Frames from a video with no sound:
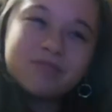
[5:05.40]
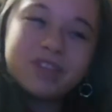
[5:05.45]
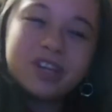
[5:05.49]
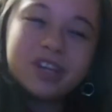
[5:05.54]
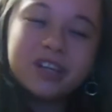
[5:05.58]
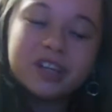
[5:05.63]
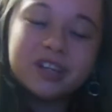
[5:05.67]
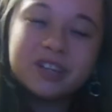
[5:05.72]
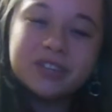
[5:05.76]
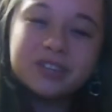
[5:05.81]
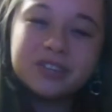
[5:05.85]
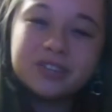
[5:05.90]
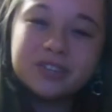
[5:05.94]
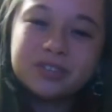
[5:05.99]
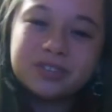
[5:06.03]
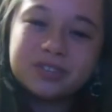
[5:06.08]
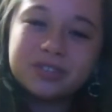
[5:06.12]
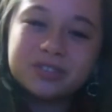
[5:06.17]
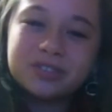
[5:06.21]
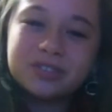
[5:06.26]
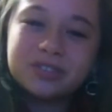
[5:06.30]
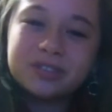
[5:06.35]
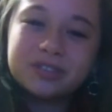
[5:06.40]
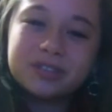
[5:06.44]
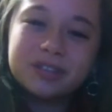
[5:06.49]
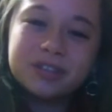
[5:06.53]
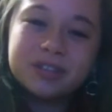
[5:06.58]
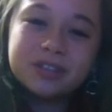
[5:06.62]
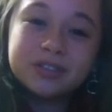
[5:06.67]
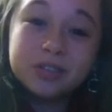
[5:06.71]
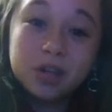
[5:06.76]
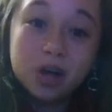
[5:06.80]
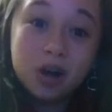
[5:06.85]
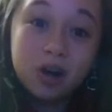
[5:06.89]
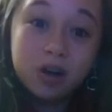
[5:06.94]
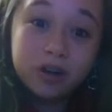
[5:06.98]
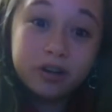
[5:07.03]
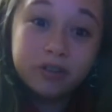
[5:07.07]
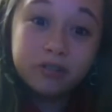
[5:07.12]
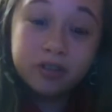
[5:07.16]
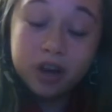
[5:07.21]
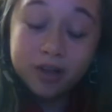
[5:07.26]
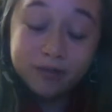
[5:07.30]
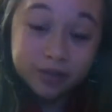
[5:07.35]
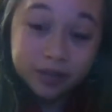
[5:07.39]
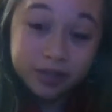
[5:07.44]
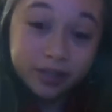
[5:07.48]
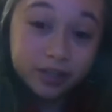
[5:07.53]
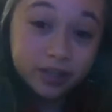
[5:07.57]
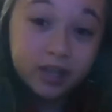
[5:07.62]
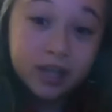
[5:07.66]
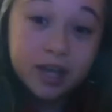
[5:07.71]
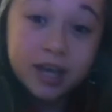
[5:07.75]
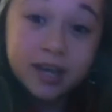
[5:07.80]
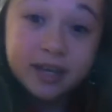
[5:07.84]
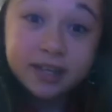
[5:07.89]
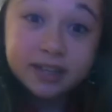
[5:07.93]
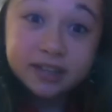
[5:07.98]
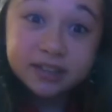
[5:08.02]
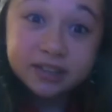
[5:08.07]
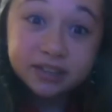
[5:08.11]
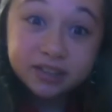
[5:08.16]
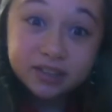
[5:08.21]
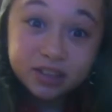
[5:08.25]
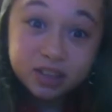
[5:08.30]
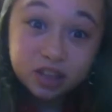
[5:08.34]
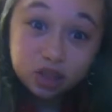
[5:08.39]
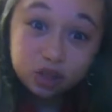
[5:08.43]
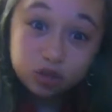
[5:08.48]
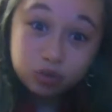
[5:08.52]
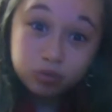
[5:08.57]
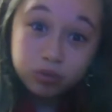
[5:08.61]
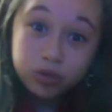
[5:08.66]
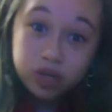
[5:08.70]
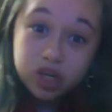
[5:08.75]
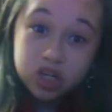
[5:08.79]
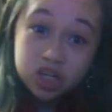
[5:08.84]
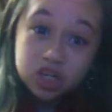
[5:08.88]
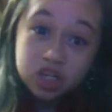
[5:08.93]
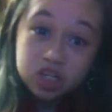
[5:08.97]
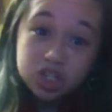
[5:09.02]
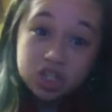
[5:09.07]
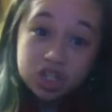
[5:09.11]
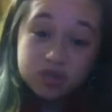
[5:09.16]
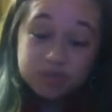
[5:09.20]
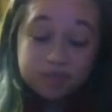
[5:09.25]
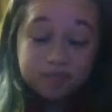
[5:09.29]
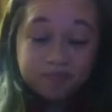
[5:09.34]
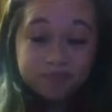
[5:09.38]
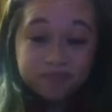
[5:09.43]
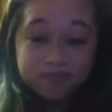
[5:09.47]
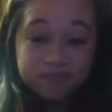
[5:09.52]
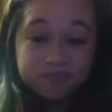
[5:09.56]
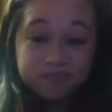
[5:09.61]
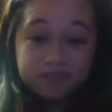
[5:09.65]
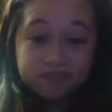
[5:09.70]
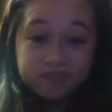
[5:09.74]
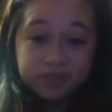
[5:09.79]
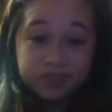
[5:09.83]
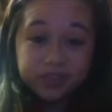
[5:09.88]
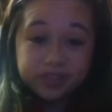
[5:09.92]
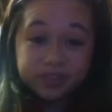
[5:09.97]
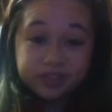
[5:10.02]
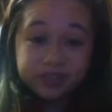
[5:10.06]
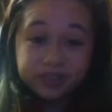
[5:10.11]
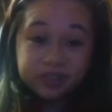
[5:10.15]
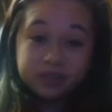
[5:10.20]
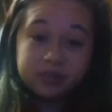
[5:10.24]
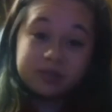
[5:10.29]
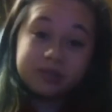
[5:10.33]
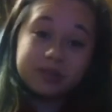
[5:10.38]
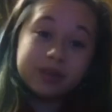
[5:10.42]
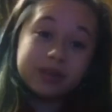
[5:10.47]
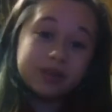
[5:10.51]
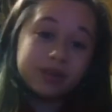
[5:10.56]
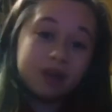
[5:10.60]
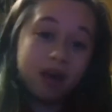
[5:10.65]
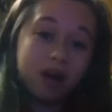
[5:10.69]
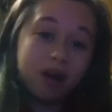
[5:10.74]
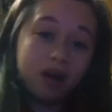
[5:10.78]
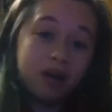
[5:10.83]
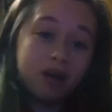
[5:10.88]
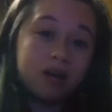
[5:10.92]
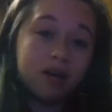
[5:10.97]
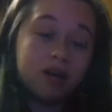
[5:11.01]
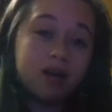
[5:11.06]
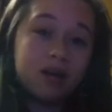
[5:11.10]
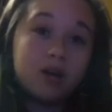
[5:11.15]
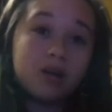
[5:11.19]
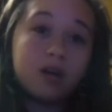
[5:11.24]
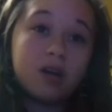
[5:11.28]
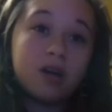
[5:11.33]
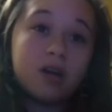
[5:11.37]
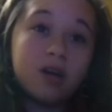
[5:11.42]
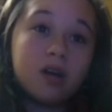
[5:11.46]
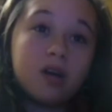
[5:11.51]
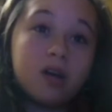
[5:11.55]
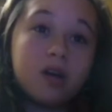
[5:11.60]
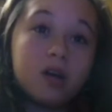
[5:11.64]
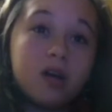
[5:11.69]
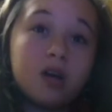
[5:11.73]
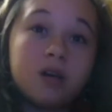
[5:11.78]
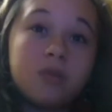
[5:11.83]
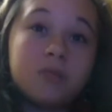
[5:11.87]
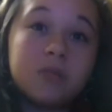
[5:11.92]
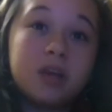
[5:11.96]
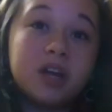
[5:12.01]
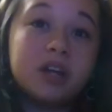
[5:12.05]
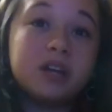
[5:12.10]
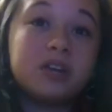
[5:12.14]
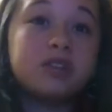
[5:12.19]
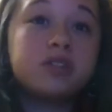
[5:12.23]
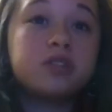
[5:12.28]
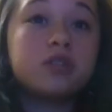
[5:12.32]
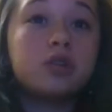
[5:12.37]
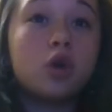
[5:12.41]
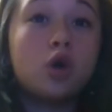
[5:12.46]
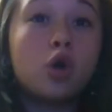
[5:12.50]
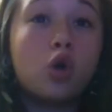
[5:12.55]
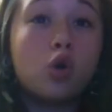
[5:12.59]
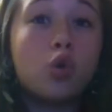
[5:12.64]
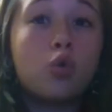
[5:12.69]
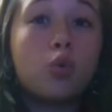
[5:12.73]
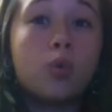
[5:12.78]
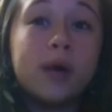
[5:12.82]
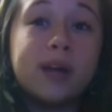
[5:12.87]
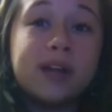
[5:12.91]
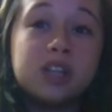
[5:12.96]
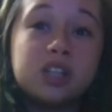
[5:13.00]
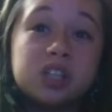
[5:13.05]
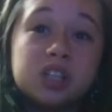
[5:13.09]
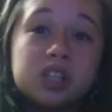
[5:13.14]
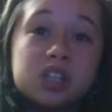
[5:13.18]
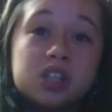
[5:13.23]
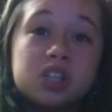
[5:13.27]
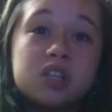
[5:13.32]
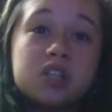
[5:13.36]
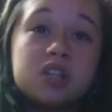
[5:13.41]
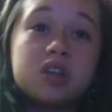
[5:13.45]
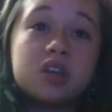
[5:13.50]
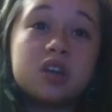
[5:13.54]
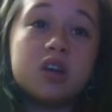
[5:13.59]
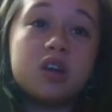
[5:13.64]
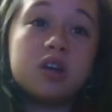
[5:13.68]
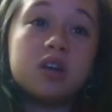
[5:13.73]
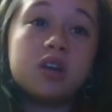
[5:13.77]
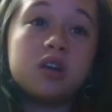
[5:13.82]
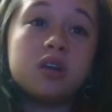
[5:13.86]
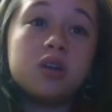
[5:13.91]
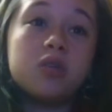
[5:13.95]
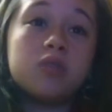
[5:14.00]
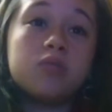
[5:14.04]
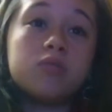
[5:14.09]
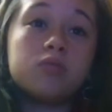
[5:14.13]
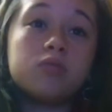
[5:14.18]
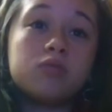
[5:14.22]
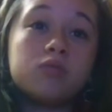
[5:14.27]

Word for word: there's a song for every situation. So, yeah. Um, next question here.